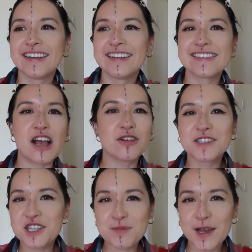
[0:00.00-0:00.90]
sounds
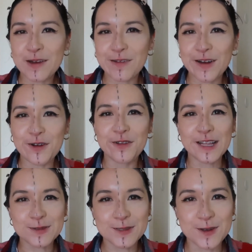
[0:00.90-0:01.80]
in the background,
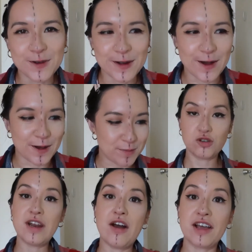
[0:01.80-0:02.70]
that's what's going on.
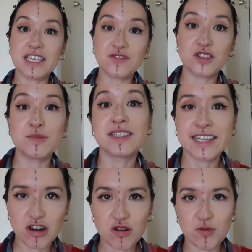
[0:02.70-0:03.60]
So now I guess for the
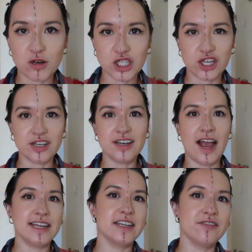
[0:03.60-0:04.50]
mascara portion,
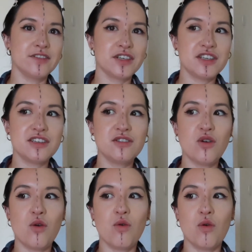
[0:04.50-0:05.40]
I definitely
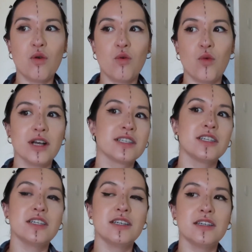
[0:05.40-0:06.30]

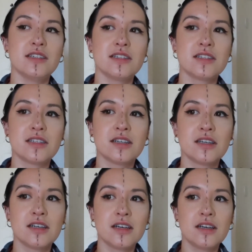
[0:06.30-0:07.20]
wasn't
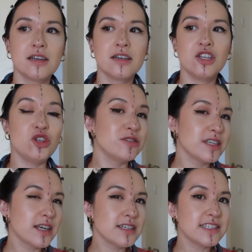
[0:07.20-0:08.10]

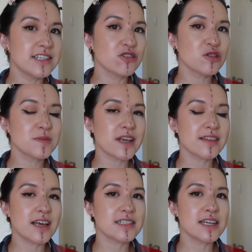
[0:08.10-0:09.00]
using any serums at that